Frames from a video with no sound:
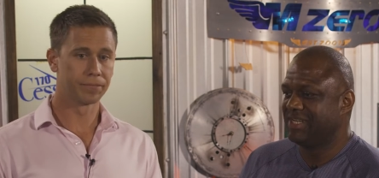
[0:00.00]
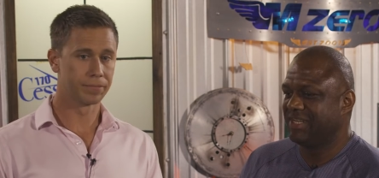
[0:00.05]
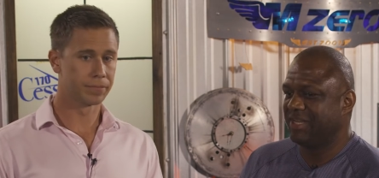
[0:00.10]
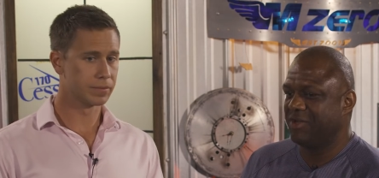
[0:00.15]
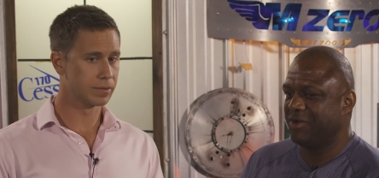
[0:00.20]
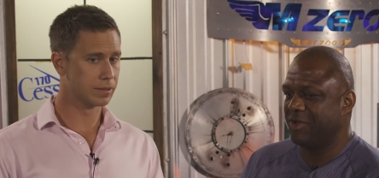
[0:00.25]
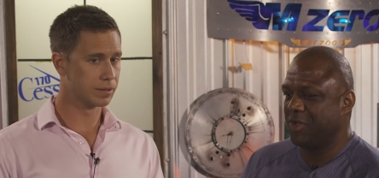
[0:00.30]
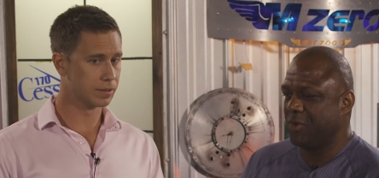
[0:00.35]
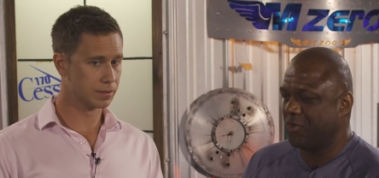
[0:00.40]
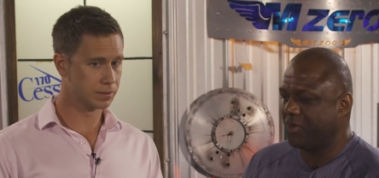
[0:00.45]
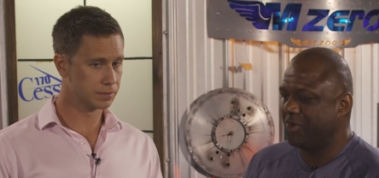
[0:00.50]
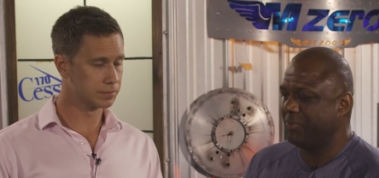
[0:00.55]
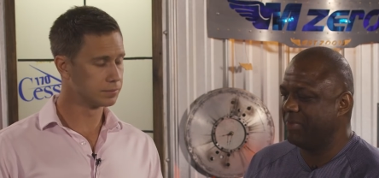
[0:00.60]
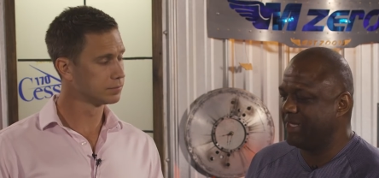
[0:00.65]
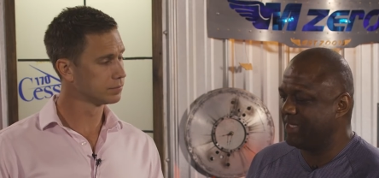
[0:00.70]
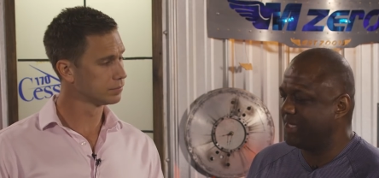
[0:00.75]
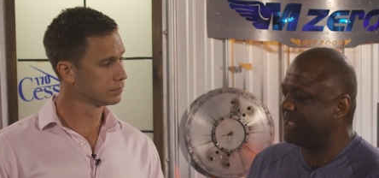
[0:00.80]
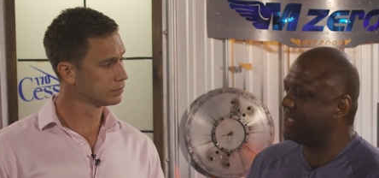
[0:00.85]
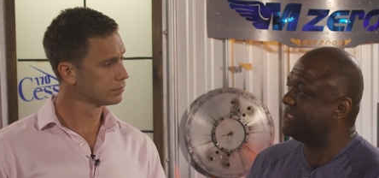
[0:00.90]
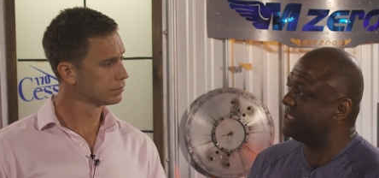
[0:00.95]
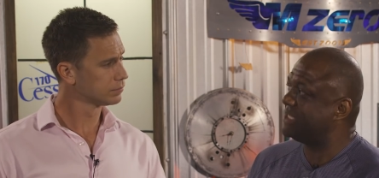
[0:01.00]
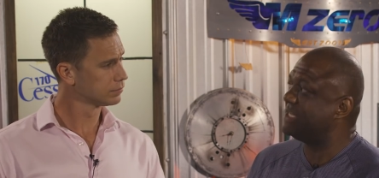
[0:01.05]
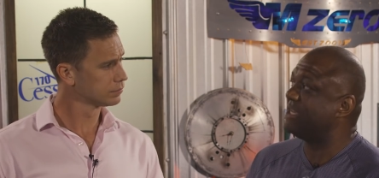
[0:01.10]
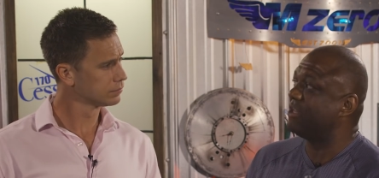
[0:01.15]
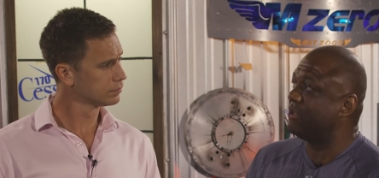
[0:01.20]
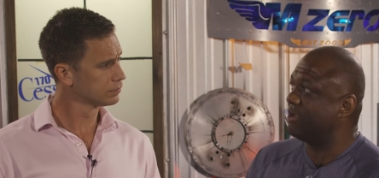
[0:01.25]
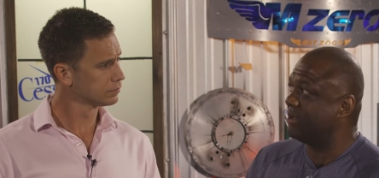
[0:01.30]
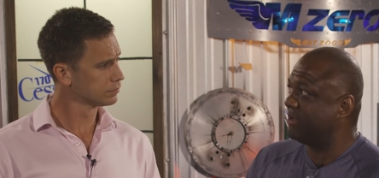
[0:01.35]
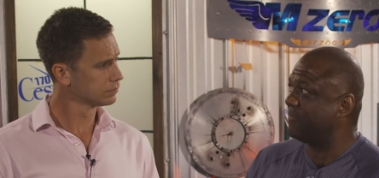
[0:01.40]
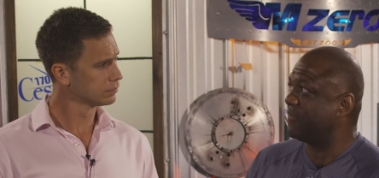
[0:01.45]
Speaker 1: you know, you want to be diligent
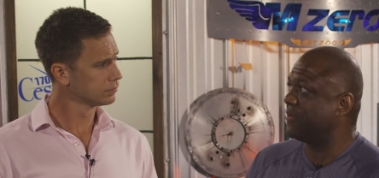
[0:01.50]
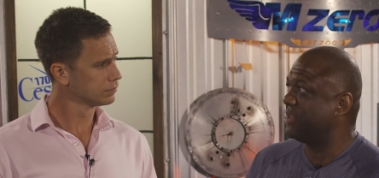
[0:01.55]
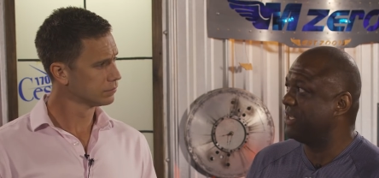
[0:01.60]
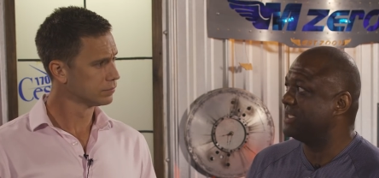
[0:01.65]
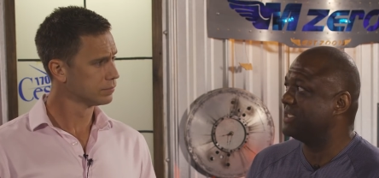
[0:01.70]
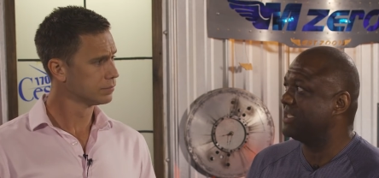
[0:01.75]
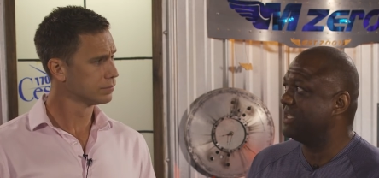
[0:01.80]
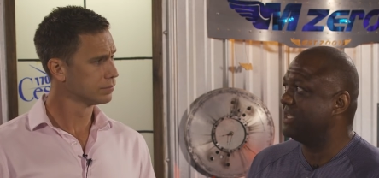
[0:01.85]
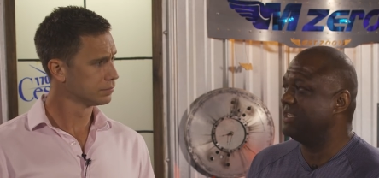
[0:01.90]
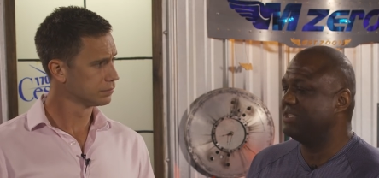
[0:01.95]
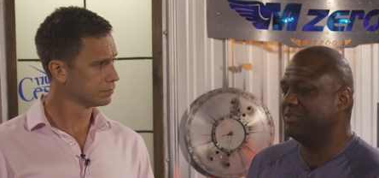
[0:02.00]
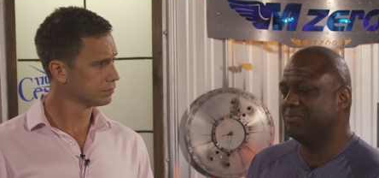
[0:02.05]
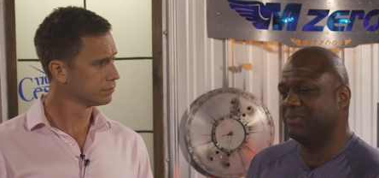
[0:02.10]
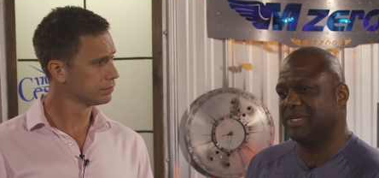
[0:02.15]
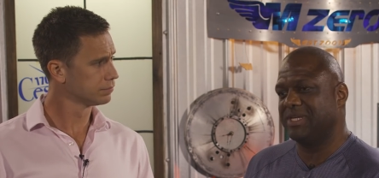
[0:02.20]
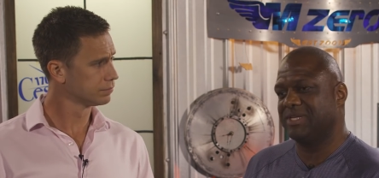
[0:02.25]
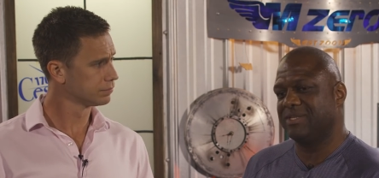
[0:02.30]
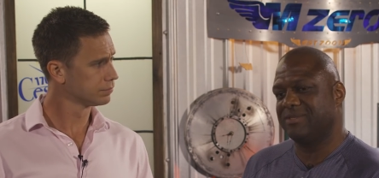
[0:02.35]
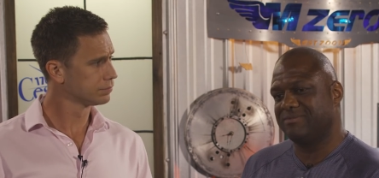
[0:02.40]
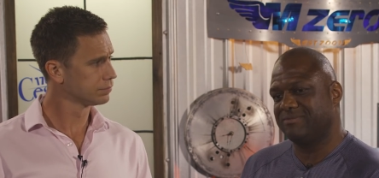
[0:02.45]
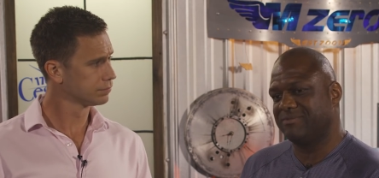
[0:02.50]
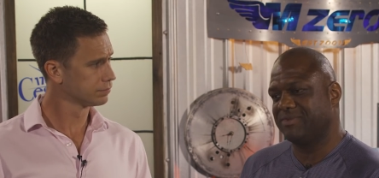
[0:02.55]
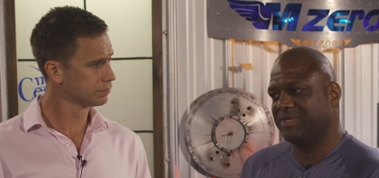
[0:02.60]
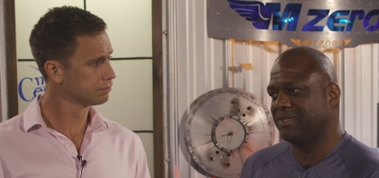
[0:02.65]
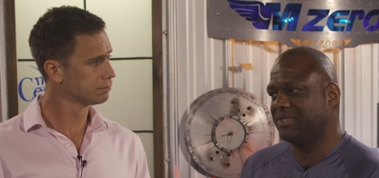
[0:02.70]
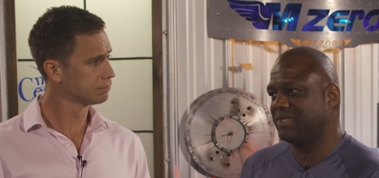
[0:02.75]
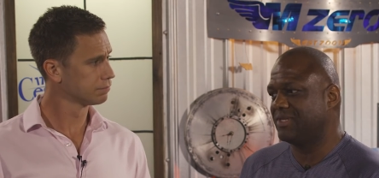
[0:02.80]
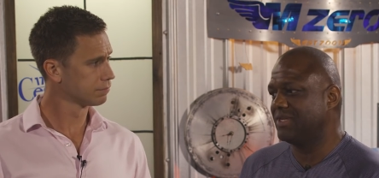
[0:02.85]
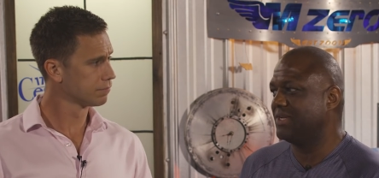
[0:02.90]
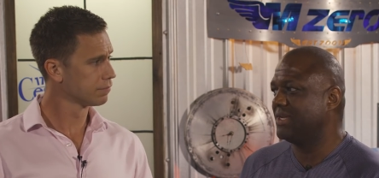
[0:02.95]
in looking for these things, mm-hmm. but
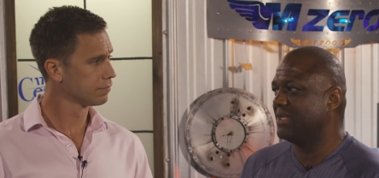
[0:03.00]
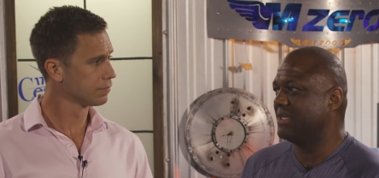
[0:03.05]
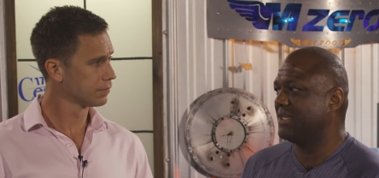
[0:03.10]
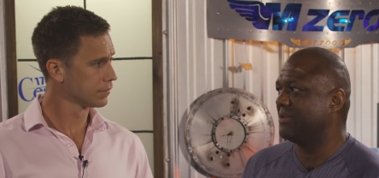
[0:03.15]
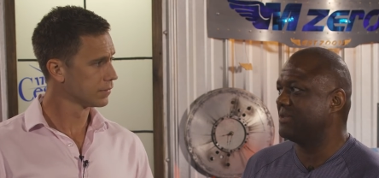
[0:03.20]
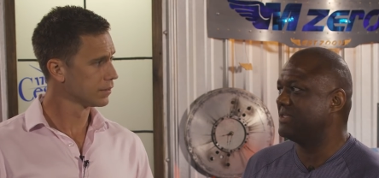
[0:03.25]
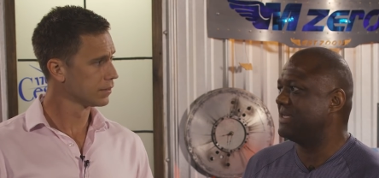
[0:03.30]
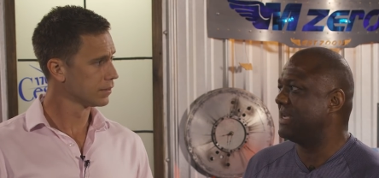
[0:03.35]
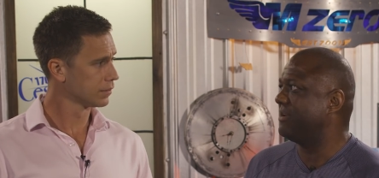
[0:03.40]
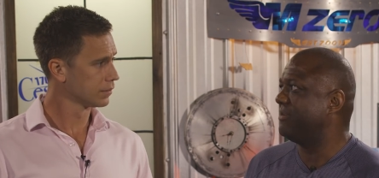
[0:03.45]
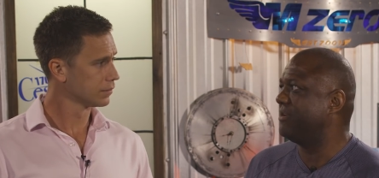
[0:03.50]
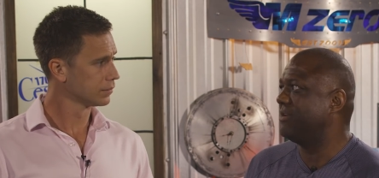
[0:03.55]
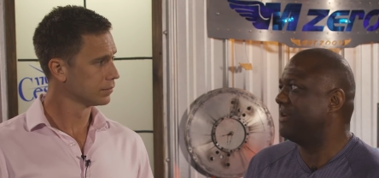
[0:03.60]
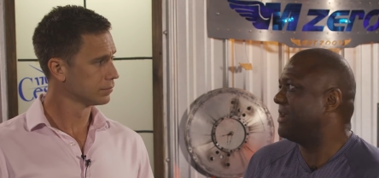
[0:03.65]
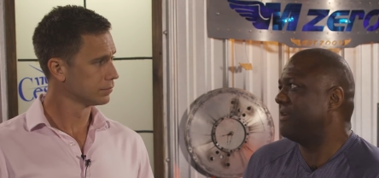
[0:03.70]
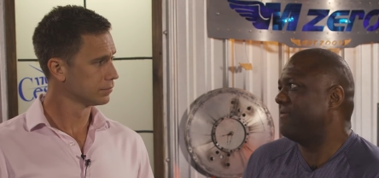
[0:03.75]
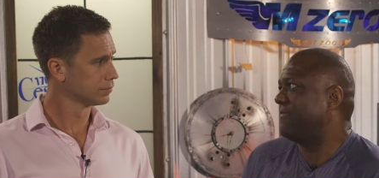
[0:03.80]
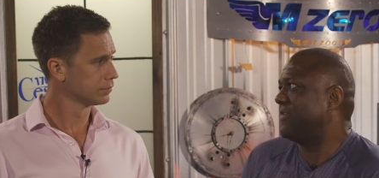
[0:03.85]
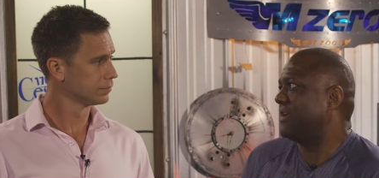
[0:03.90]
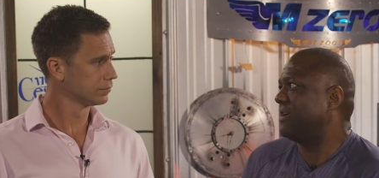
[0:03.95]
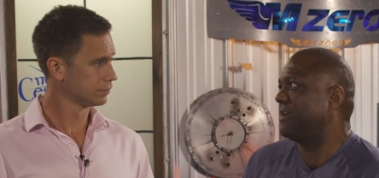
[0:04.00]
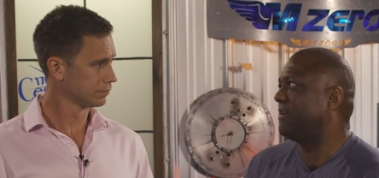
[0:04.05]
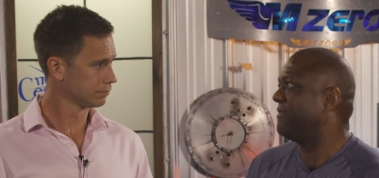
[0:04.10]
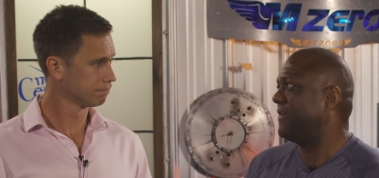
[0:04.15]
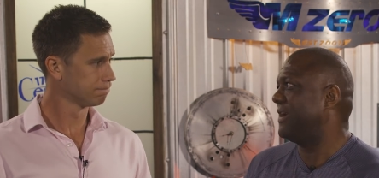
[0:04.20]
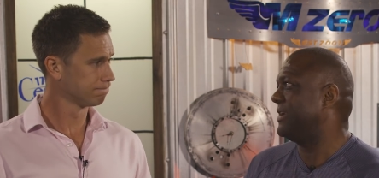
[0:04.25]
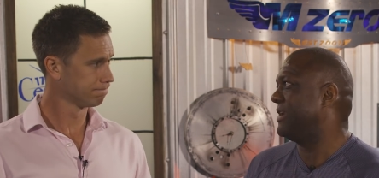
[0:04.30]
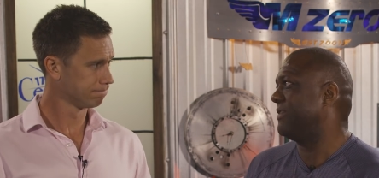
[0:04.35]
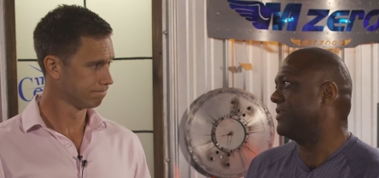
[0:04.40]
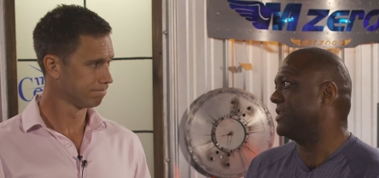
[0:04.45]
you still, there's not, you're not going to
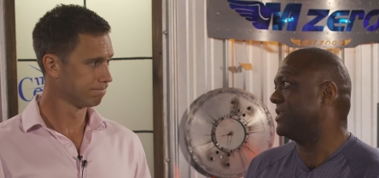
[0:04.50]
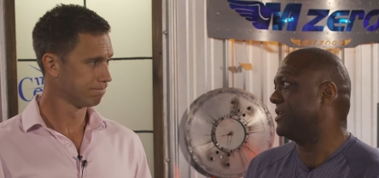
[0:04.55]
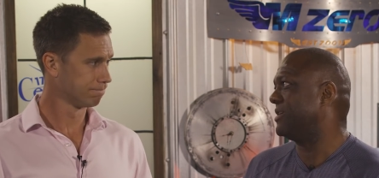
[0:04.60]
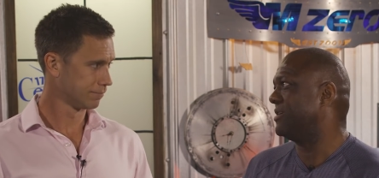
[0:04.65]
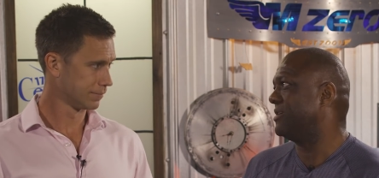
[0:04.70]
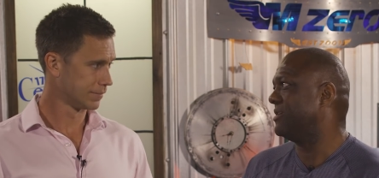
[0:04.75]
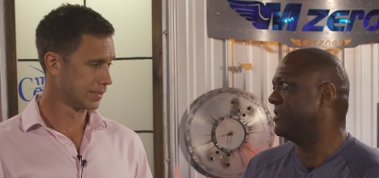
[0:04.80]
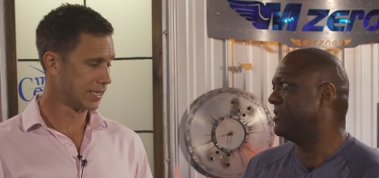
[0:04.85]
find everything.